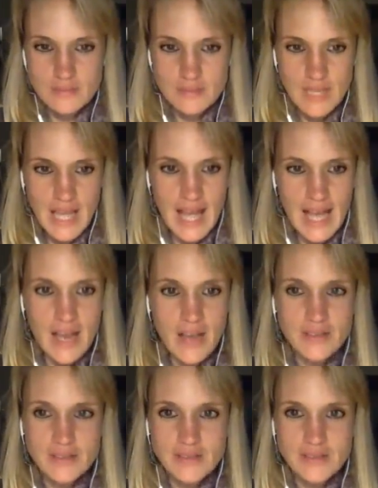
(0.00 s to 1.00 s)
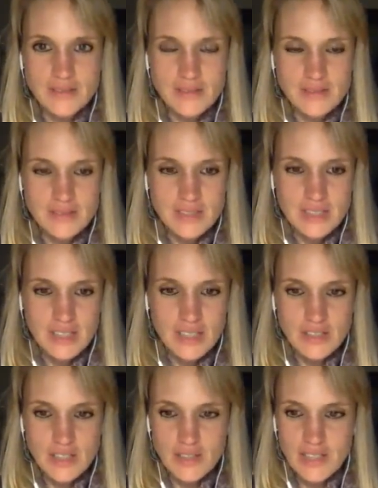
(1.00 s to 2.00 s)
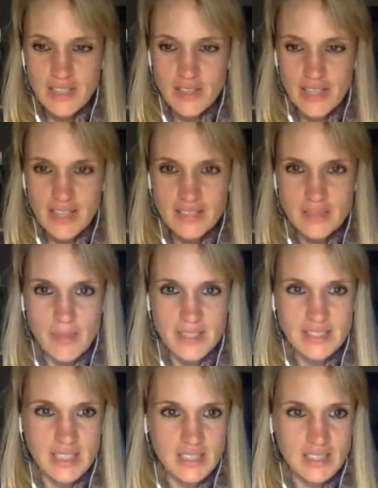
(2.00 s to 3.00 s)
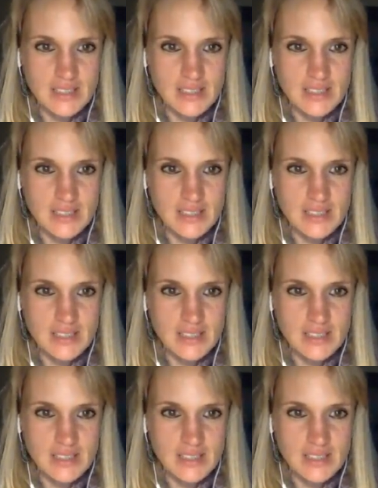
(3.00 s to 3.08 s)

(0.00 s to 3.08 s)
Hello? You're totally gone now, Sebastian.